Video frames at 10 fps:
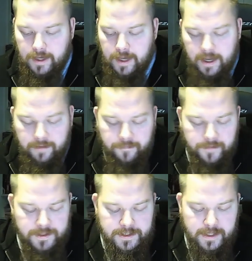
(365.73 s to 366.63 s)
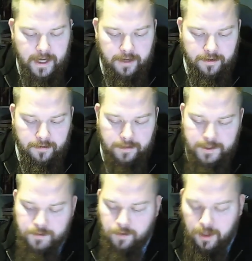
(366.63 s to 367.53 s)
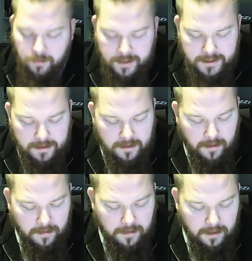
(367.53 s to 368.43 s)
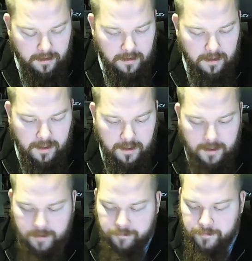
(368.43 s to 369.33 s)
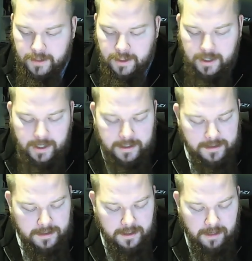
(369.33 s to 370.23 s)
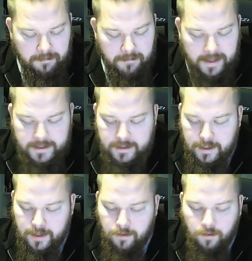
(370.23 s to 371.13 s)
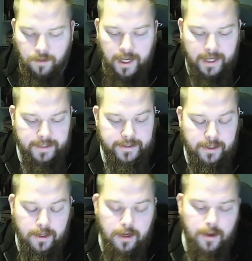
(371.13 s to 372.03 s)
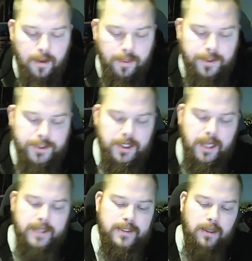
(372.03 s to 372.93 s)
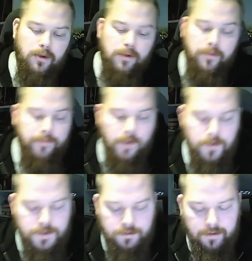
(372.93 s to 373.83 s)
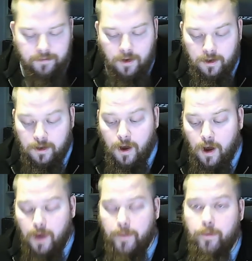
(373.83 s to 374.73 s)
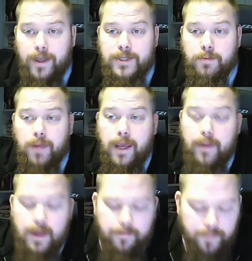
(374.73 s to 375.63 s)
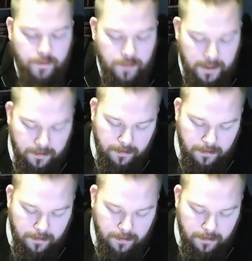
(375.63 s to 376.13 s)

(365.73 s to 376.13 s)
Every scenario is well written, I think. It is immensely cool, and the chase along the frozen river, I can't wait to play that, with